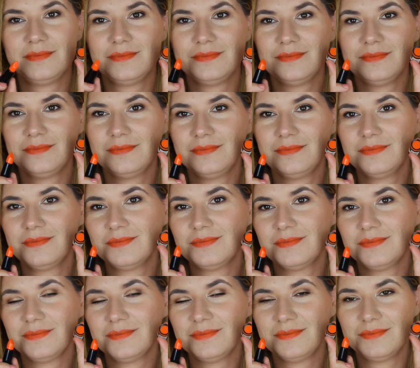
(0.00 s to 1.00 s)

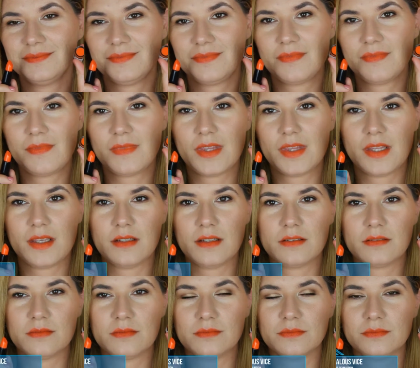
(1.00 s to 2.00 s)

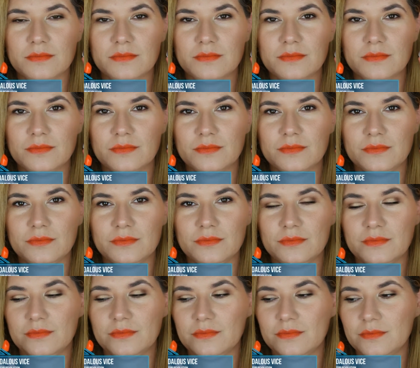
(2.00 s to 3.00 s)

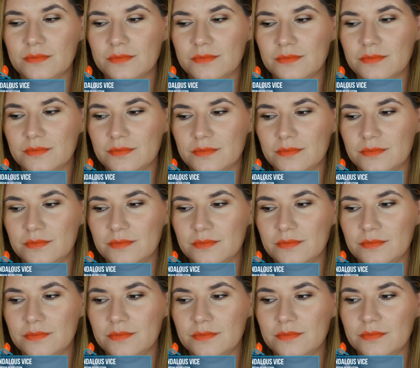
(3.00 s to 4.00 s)

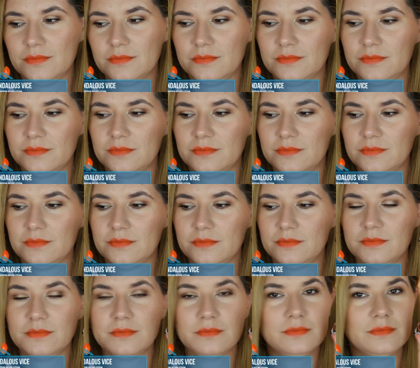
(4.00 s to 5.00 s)

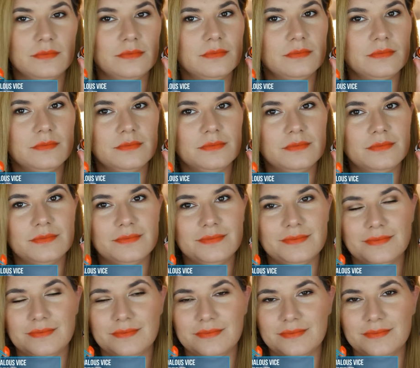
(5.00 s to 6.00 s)

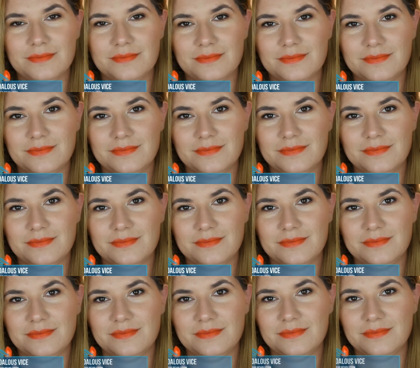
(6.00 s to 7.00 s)

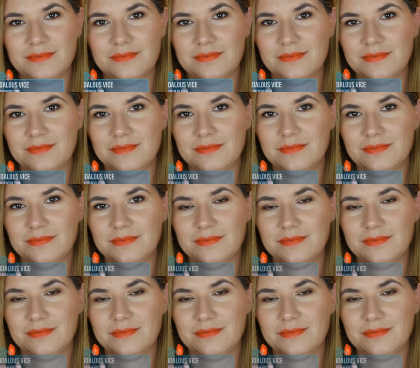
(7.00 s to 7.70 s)
(no one is talking)